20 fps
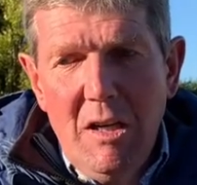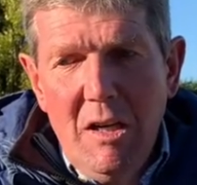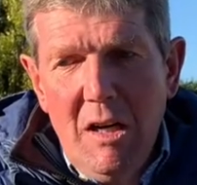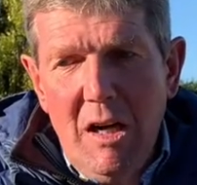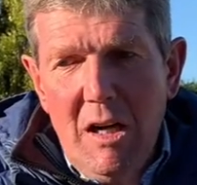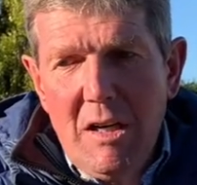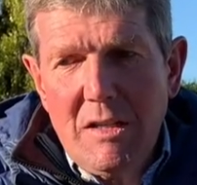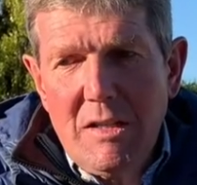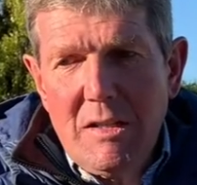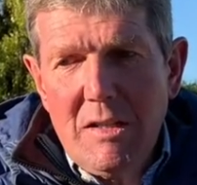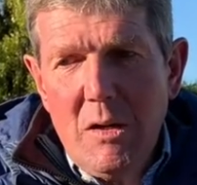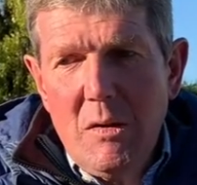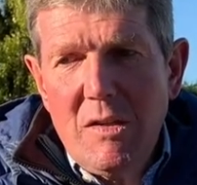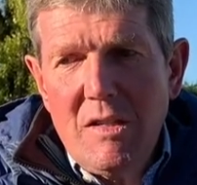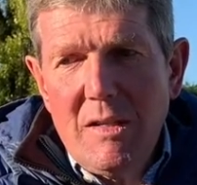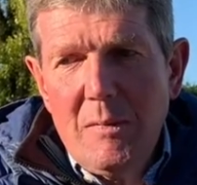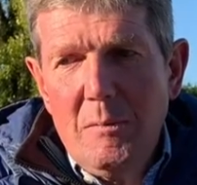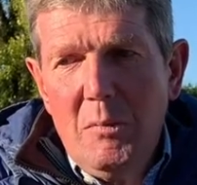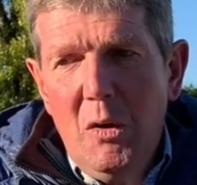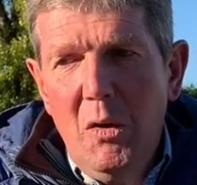And so it's
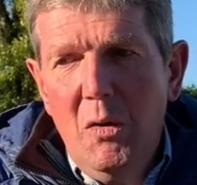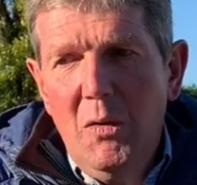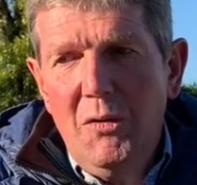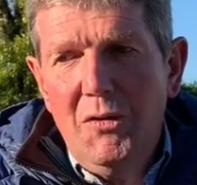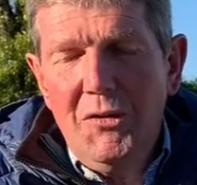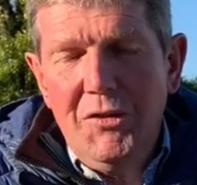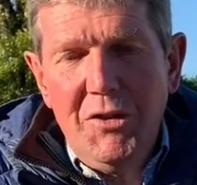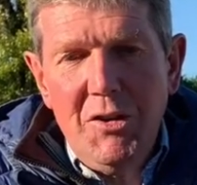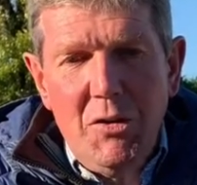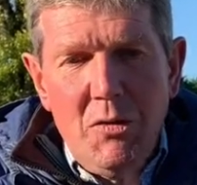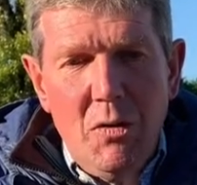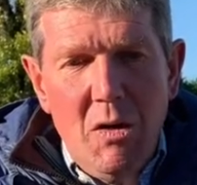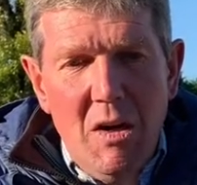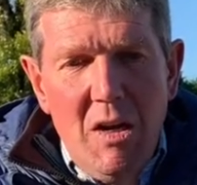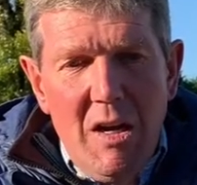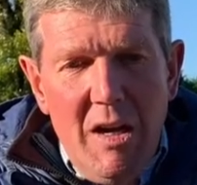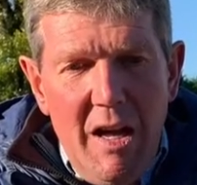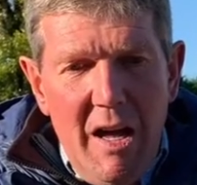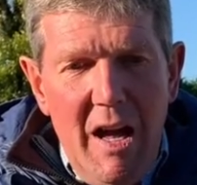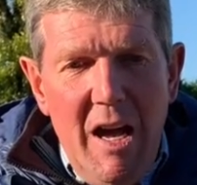important to
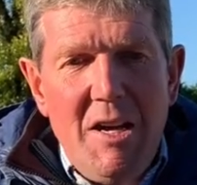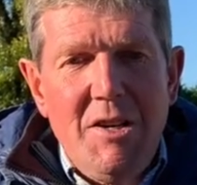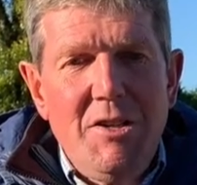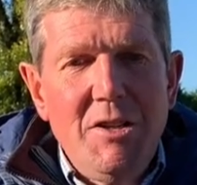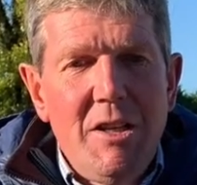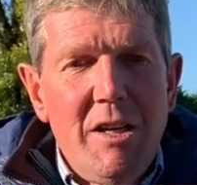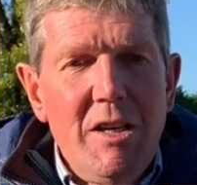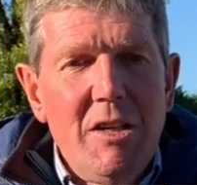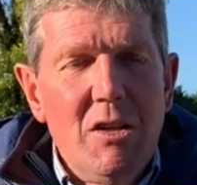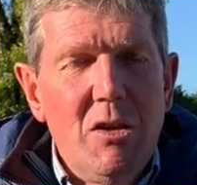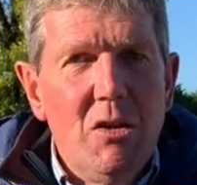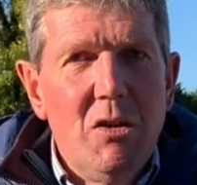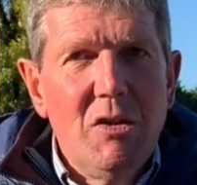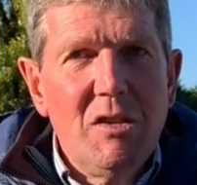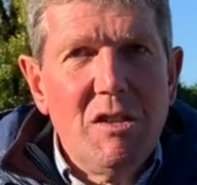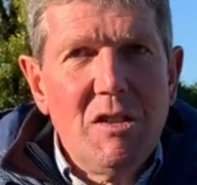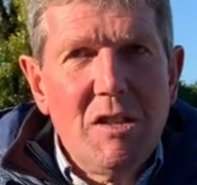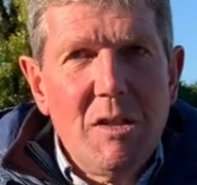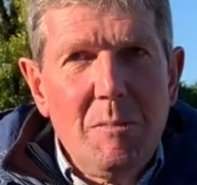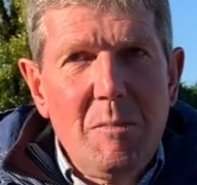educate your
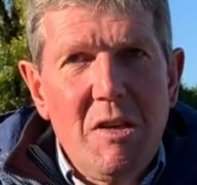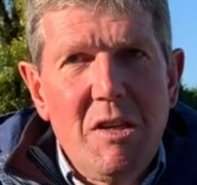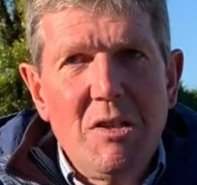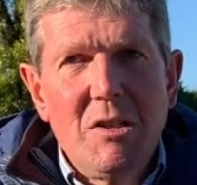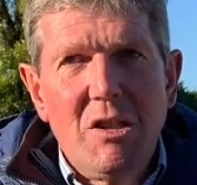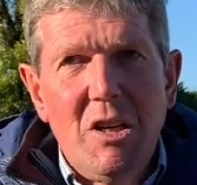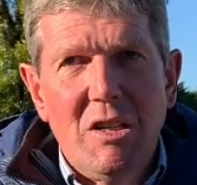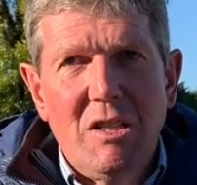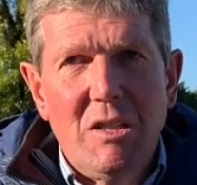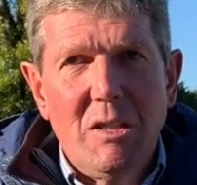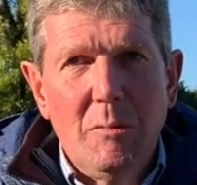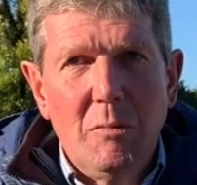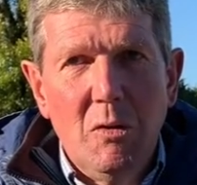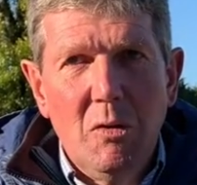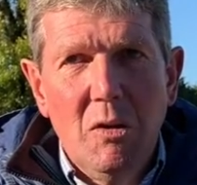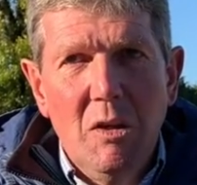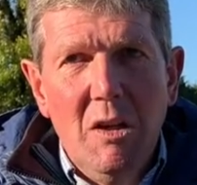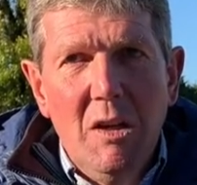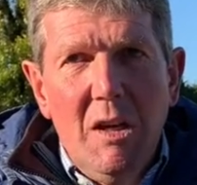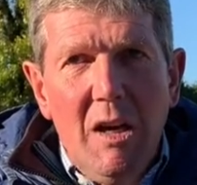horses to be adjustable
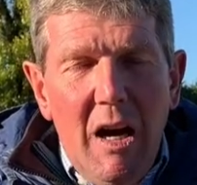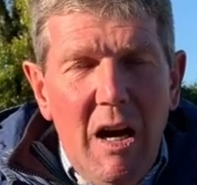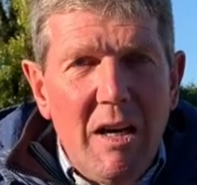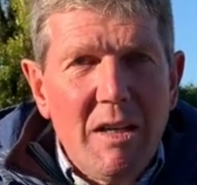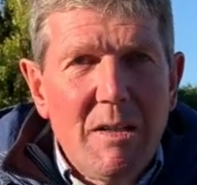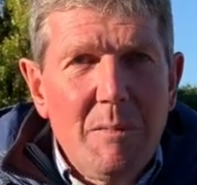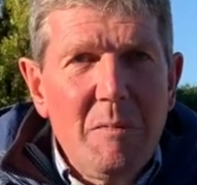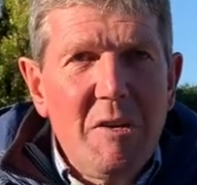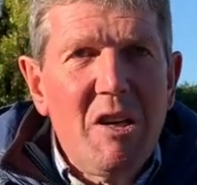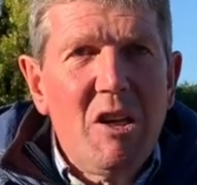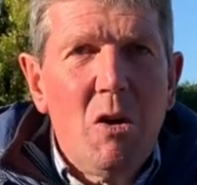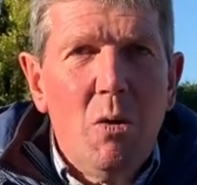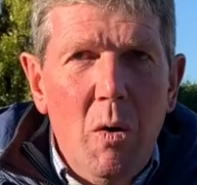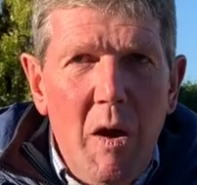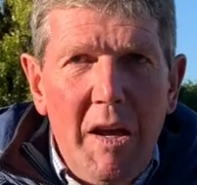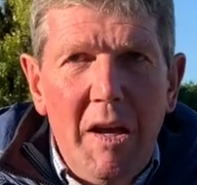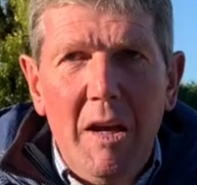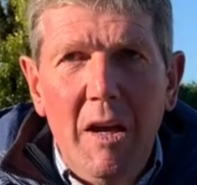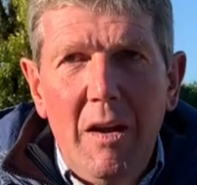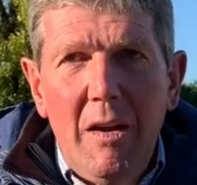and to be
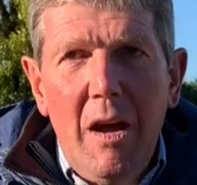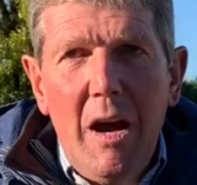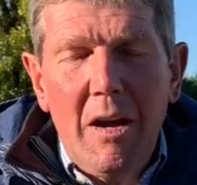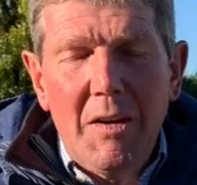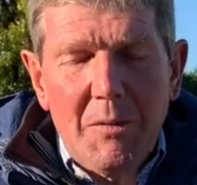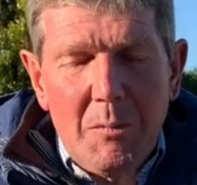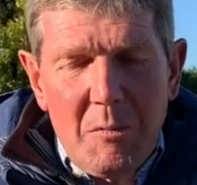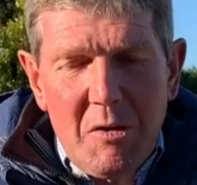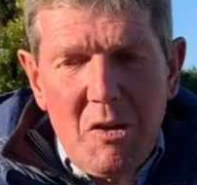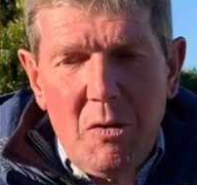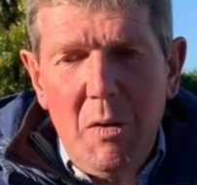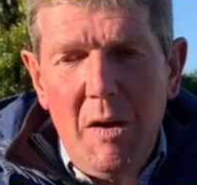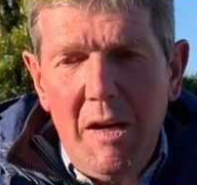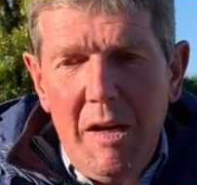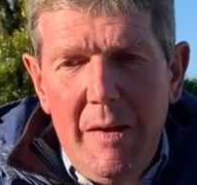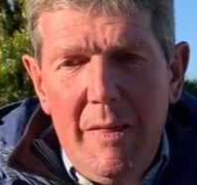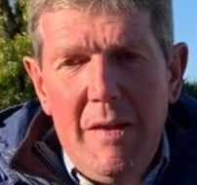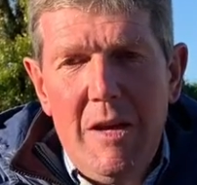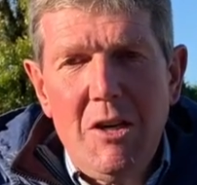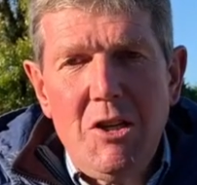quick and, and be quick
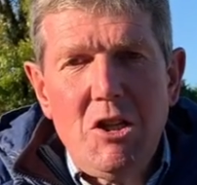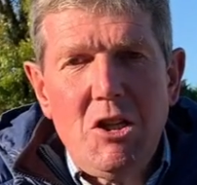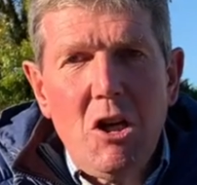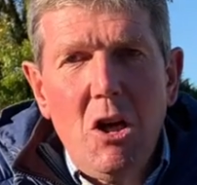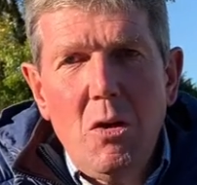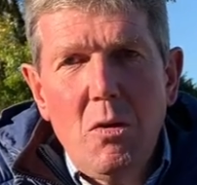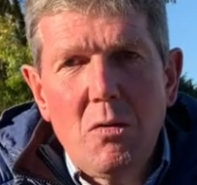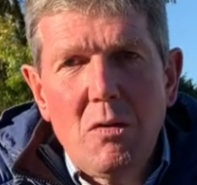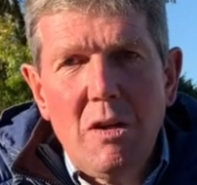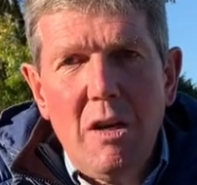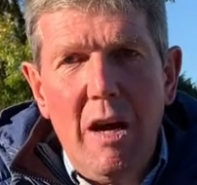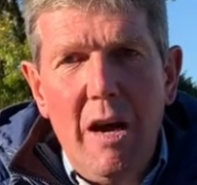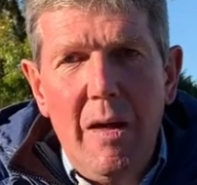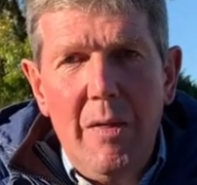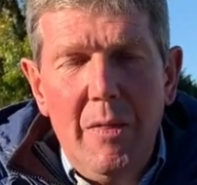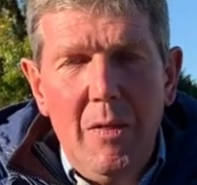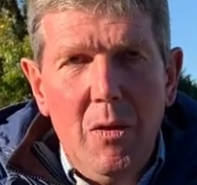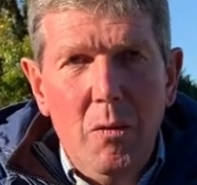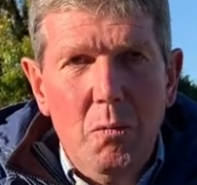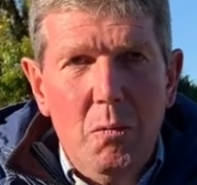in their shoulder
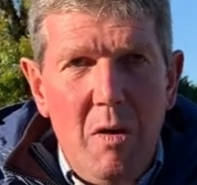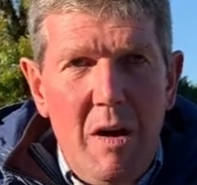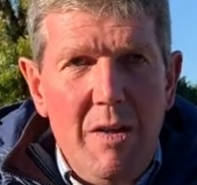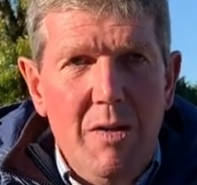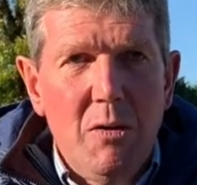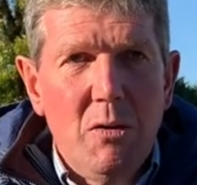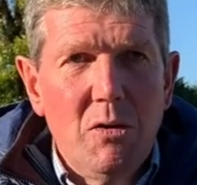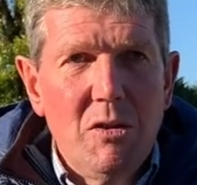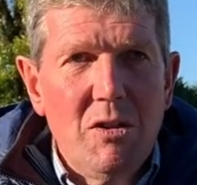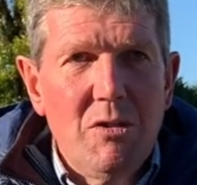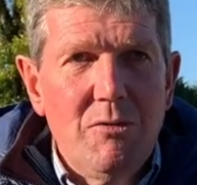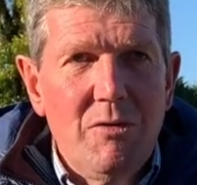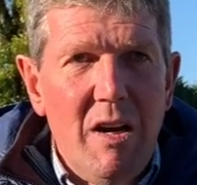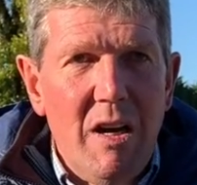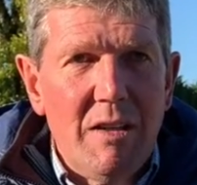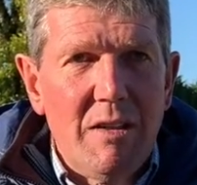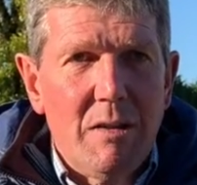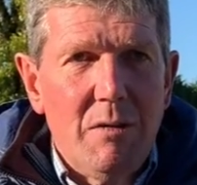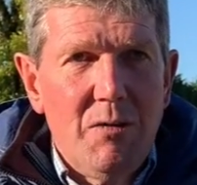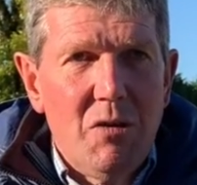and the way the horse is
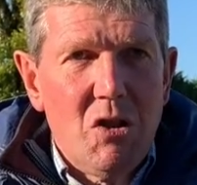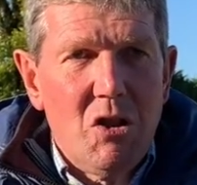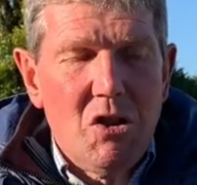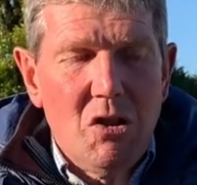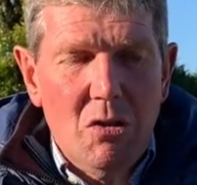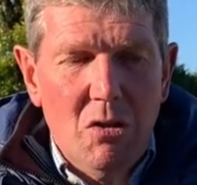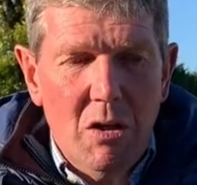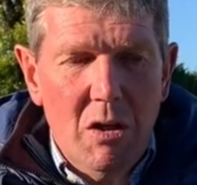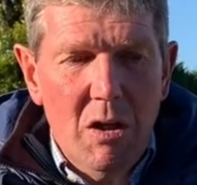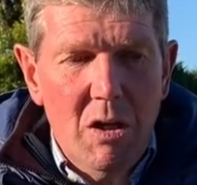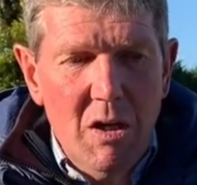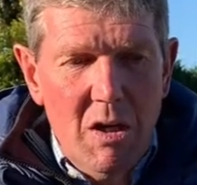reacting for sure